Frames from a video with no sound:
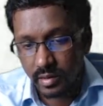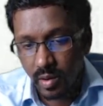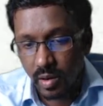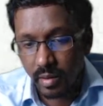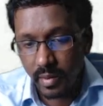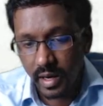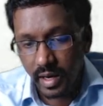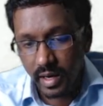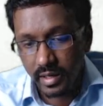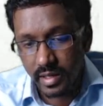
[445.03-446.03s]
is
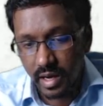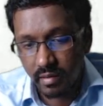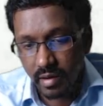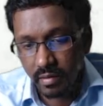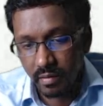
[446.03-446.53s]
automatically Java